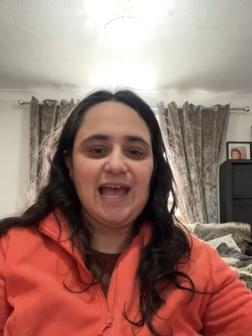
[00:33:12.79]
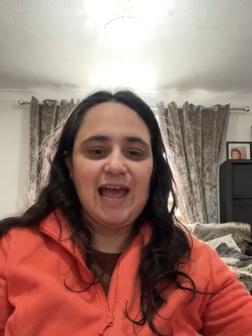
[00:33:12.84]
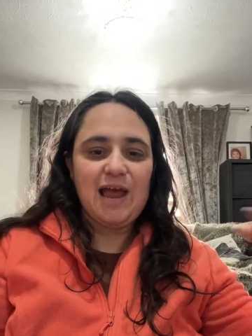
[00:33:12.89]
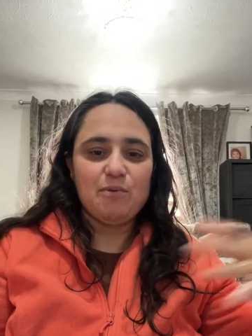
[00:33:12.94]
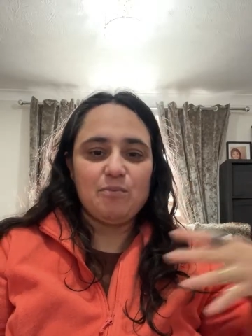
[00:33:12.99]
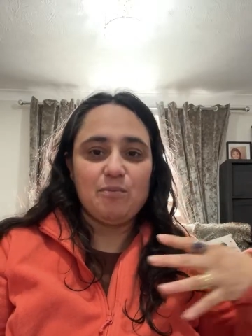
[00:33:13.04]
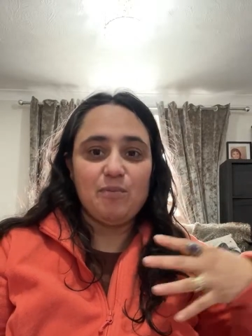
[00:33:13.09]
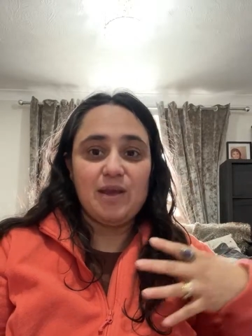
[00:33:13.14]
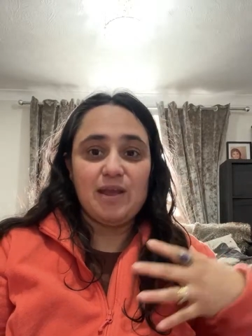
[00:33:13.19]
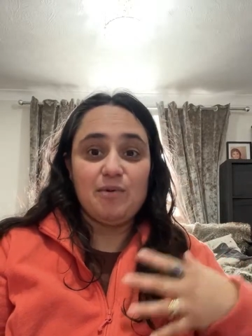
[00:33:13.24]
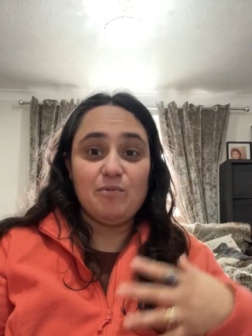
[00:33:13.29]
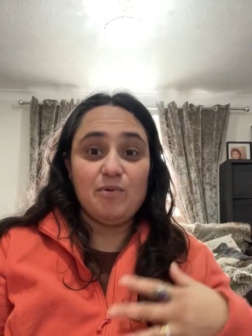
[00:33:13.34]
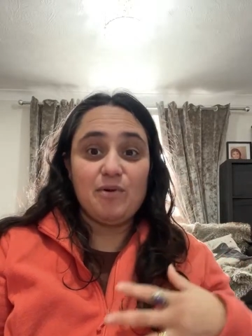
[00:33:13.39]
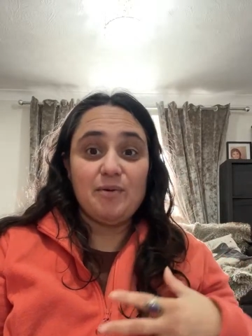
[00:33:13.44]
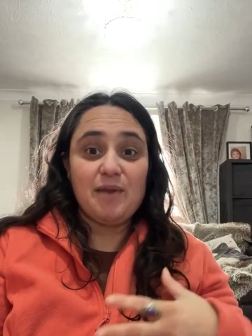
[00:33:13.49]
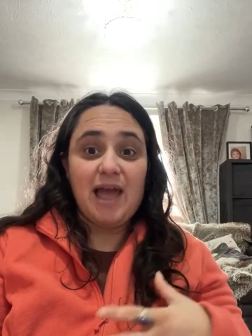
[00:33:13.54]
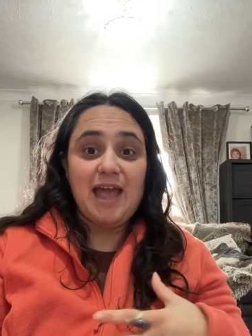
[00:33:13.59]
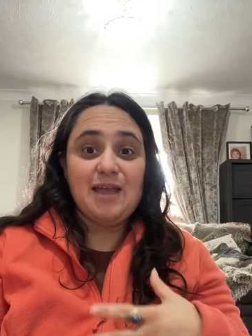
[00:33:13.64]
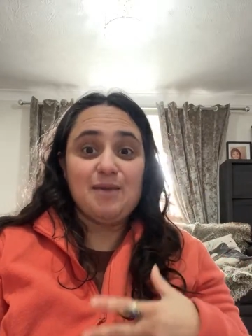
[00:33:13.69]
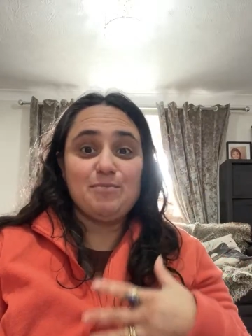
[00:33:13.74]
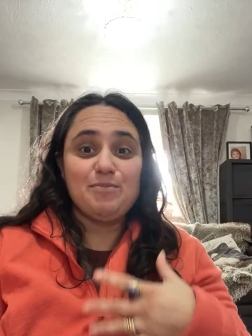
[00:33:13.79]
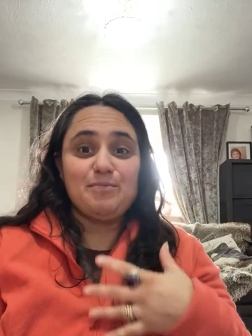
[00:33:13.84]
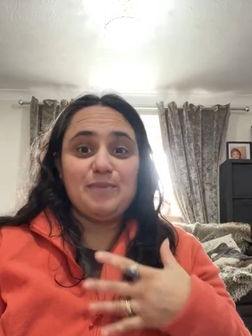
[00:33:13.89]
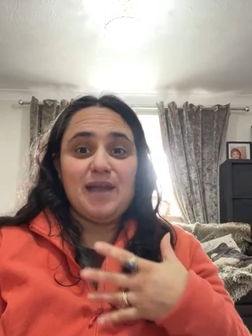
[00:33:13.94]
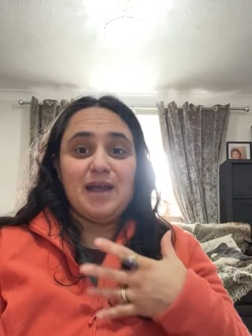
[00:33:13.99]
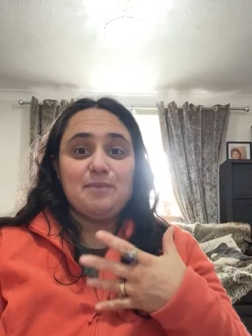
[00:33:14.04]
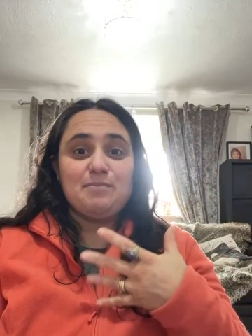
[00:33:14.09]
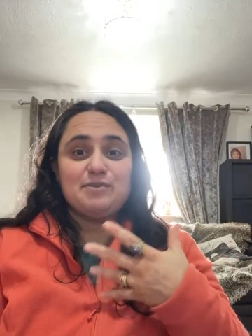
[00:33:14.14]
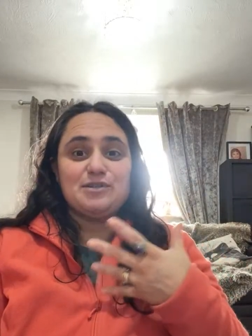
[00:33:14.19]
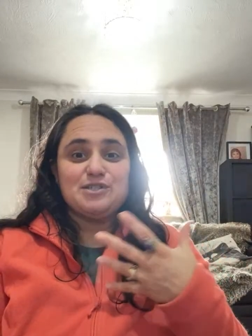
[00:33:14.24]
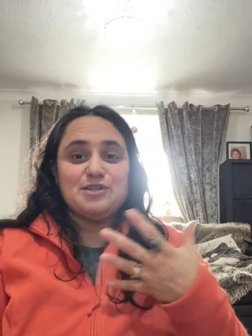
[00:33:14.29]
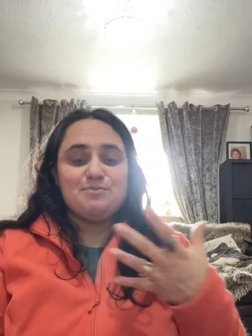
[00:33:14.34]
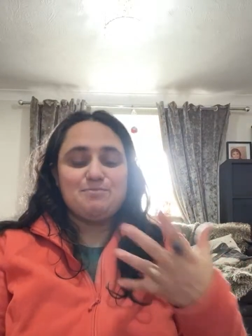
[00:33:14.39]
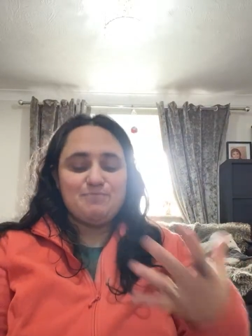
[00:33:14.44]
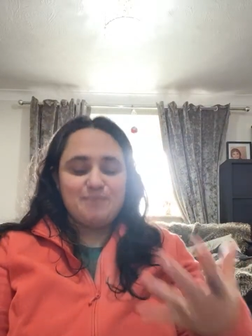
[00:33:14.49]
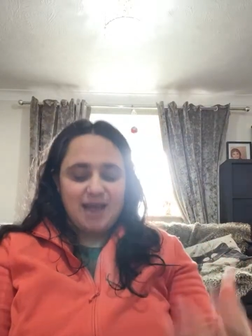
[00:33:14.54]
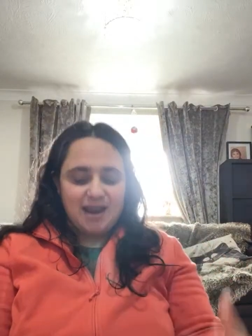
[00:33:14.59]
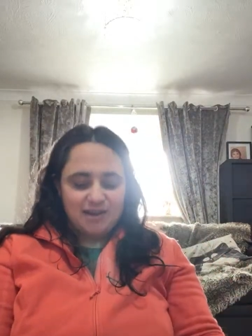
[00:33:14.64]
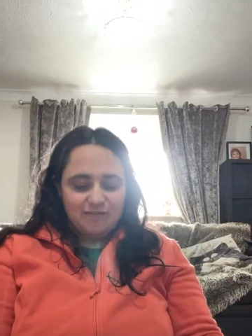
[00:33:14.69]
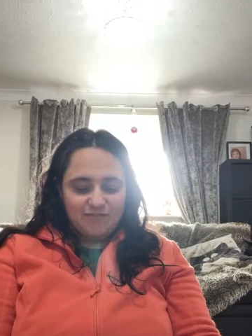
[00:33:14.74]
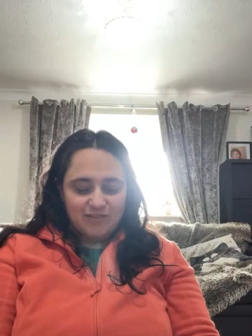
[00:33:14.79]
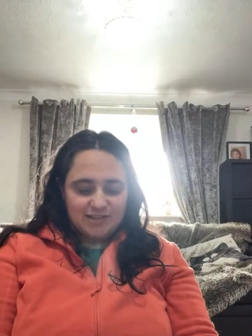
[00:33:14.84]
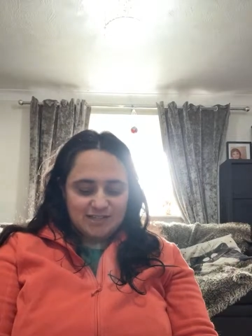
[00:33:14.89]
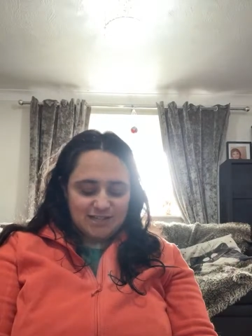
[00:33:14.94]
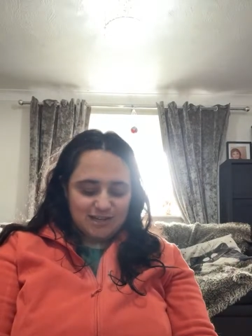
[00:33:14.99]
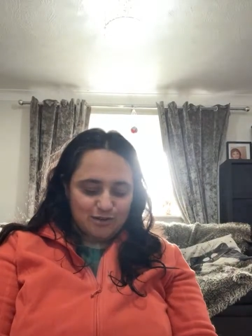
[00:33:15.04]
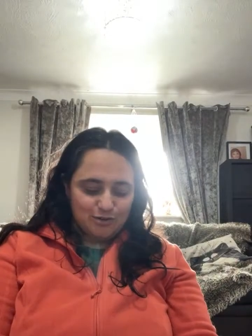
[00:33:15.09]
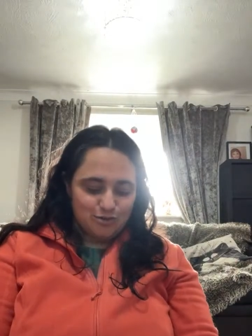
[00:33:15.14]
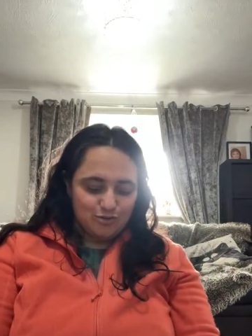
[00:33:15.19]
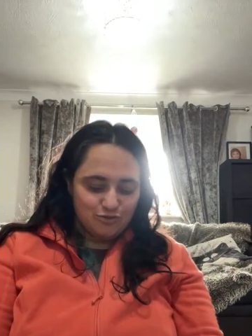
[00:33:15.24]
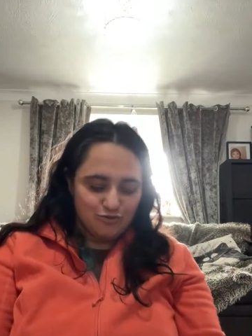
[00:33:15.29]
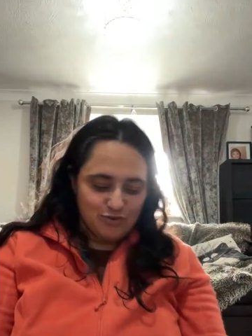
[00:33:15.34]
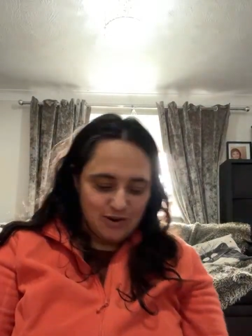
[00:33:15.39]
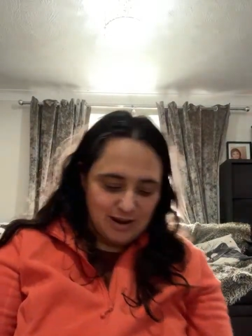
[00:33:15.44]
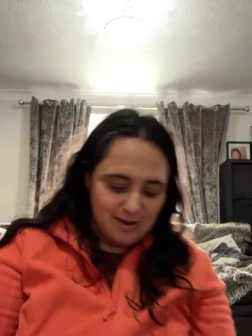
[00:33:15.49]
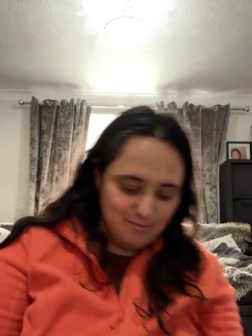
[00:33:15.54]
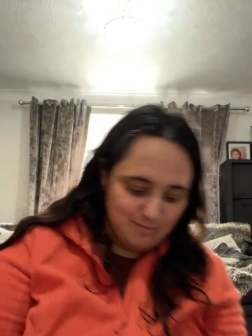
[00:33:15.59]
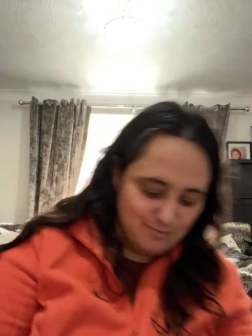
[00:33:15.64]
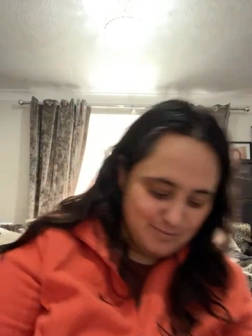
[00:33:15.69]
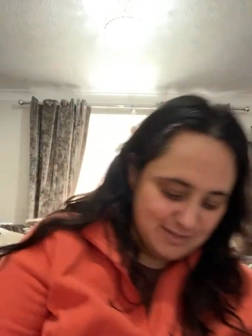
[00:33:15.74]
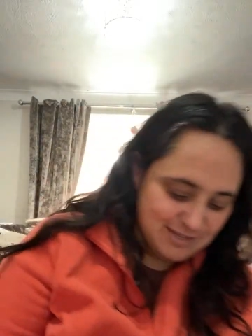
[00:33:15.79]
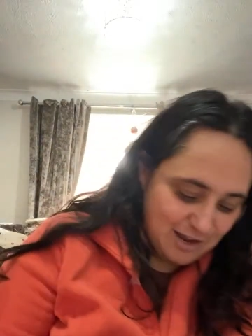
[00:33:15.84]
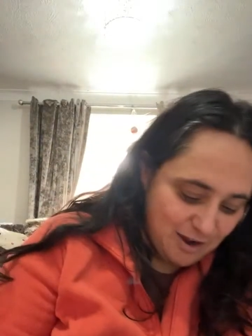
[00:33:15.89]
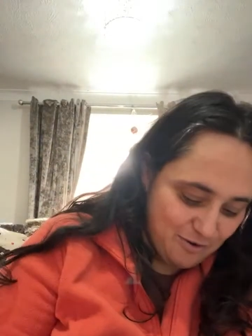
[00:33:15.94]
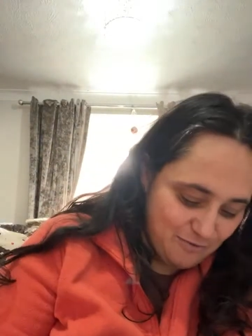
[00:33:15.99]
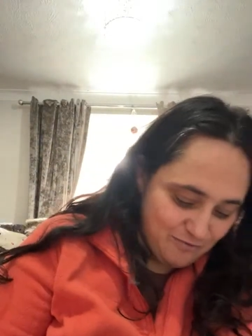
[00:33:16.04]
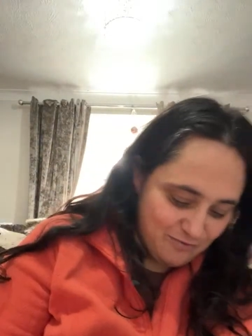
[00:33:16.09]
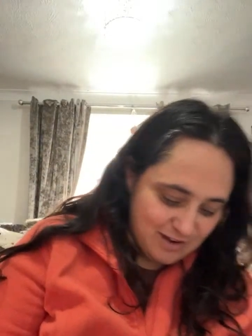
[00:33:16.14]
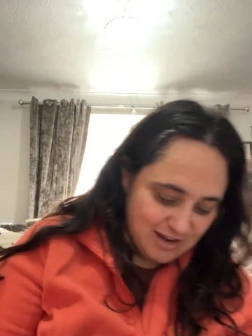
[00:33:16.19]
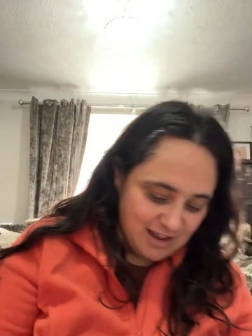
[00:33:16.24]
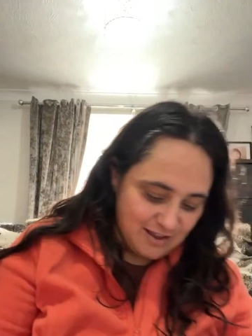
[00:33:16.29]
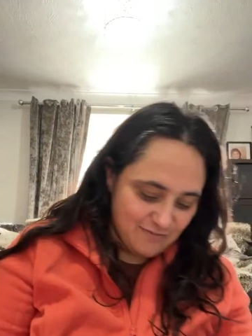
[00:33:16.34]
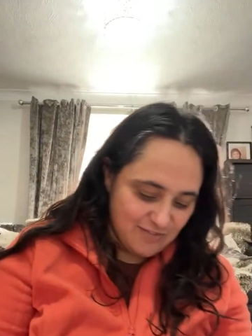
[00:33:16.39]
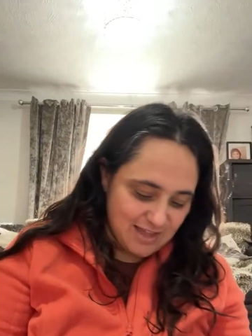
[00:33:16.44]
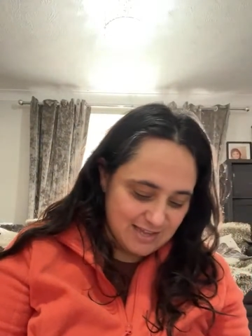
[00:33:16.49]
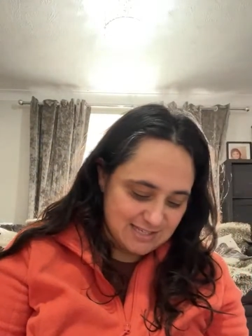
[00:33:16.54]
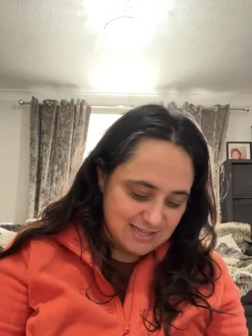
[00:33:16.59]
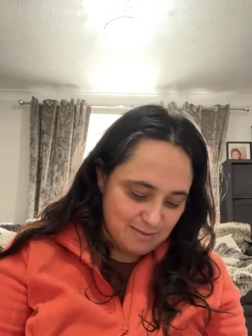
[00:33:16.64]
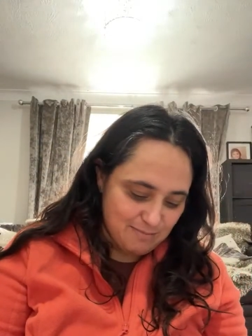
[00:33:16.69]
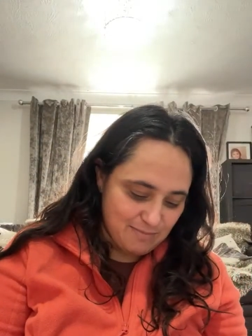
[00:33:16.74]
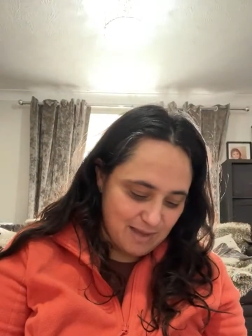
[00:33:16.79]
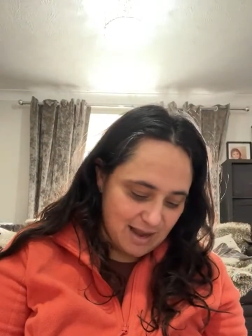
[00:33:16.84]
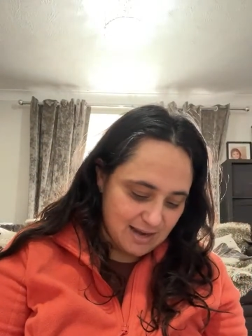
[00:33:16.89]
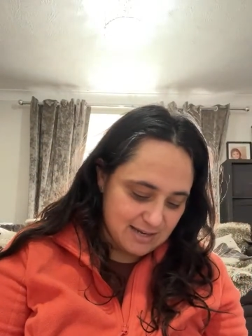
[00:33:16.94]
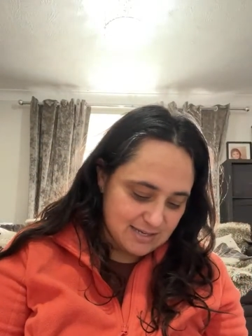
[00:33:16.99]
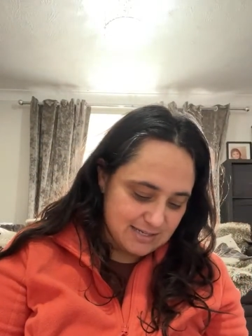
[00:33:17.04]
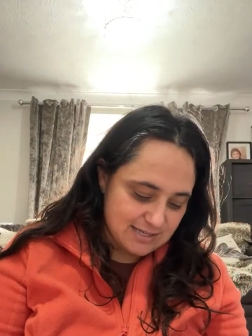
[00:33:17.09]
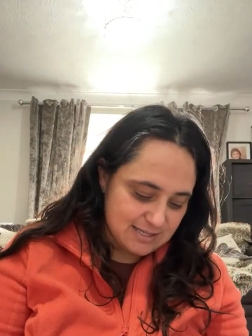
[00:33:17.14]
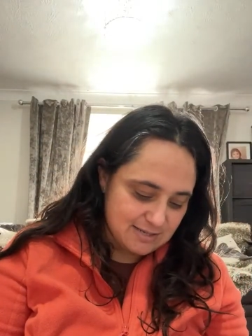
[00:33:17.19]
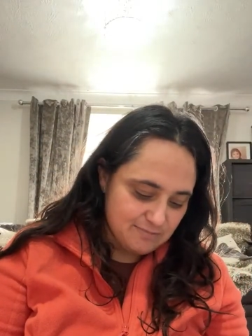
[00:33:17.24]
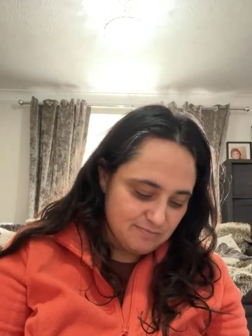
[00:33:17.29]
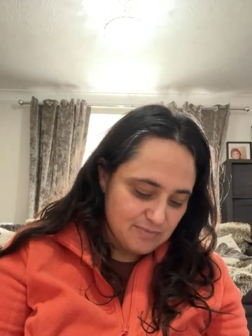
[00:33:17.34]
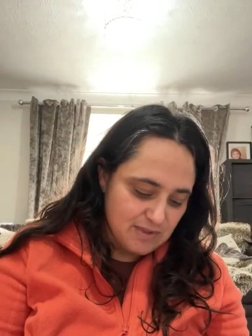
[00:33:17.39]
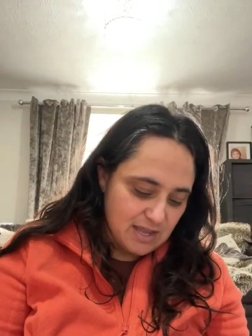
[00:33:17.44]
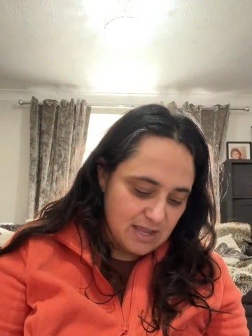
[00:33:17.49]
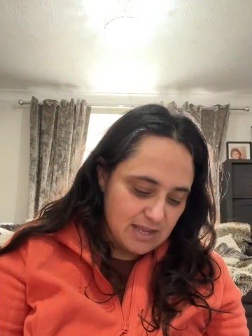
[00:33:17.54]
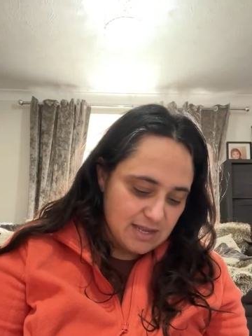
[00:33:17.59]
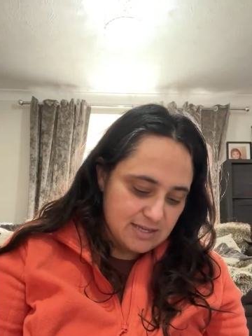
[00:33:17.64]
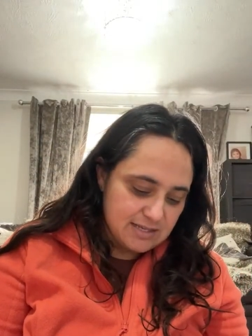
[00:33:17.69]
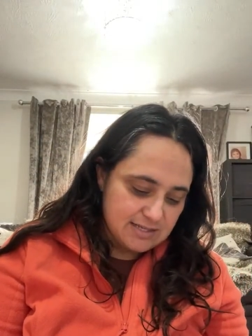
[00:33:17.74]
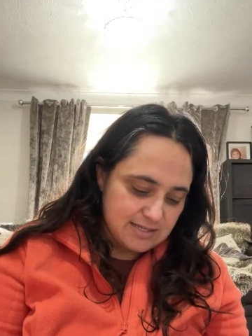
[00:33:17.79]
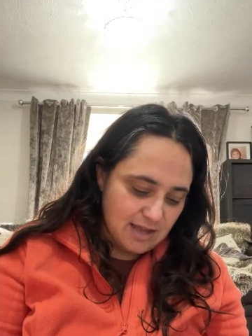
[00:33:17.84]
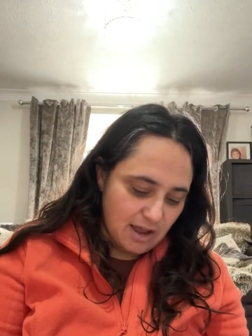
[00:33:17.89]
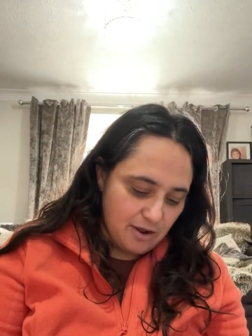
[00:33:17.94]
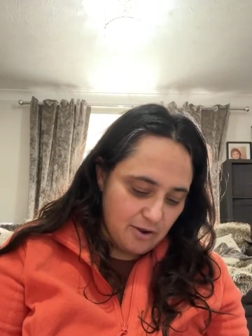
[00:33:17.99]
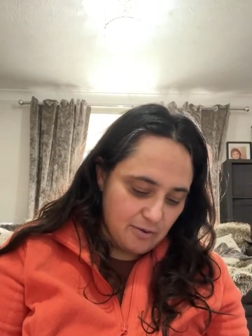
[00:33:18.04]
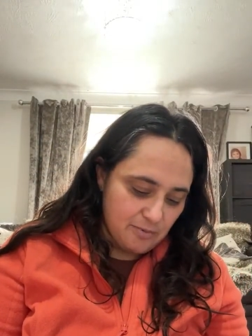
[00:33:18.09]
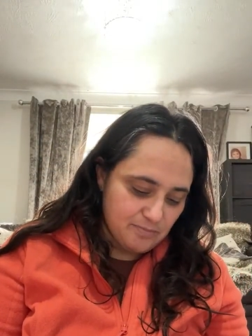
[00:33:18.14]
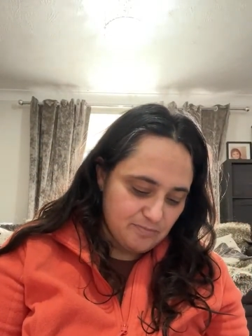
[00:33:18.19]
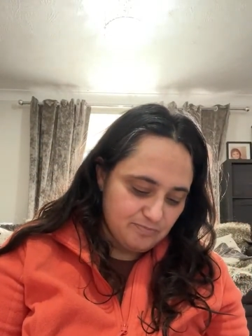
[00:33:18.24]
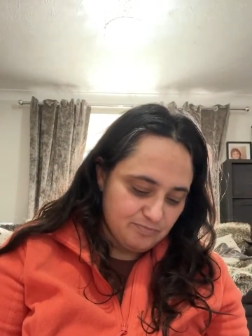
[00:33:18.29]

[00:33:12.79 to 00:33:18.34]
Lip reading: and we will be able to manifest our dreams, hopefully, if that's in balance. So,